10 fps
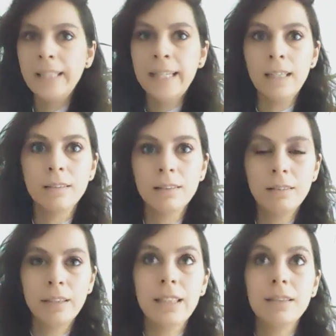yeah,
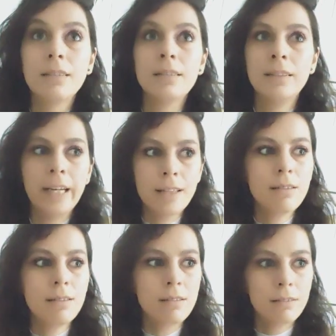
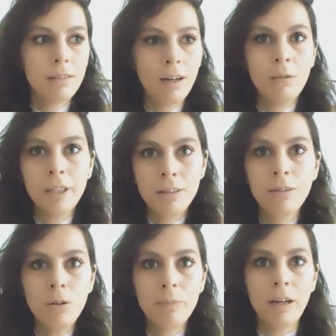that's how I
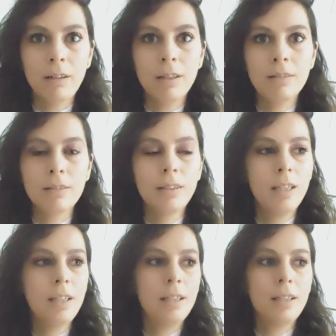go about it.
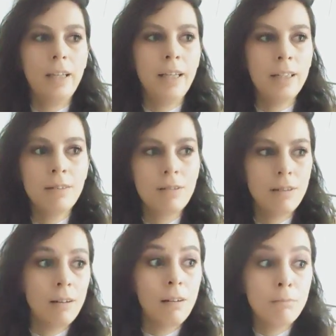And
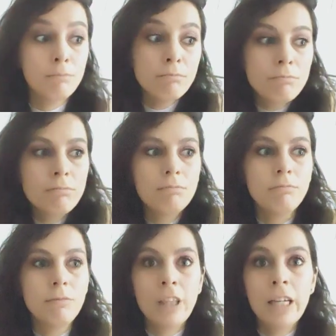
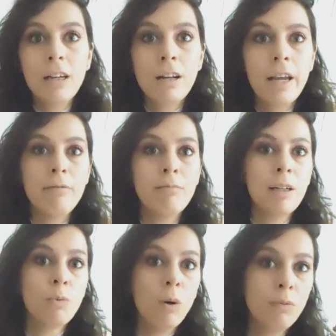thank God I have
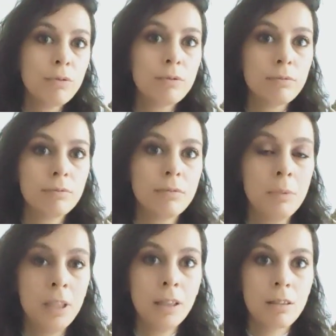my wolf. I
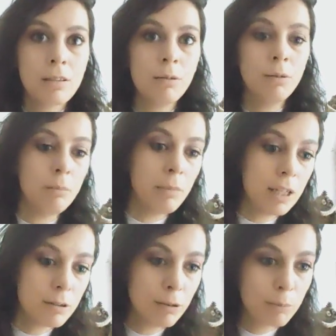mean, that's the only
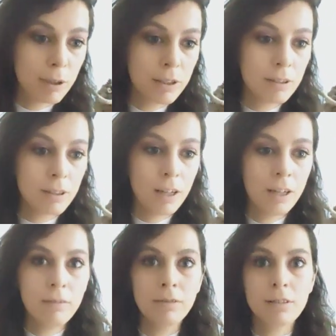masculine presence that I
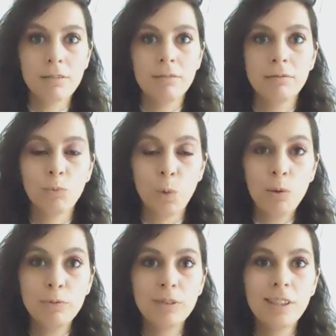have. It's a
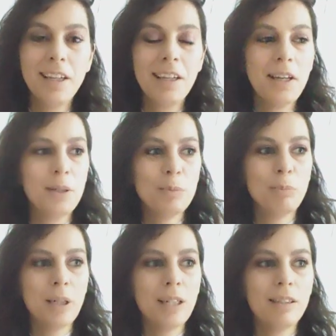wolf.
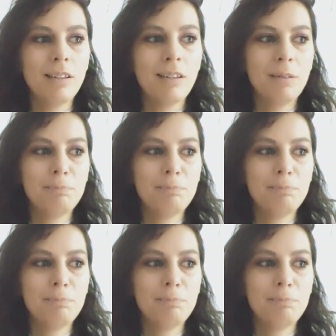But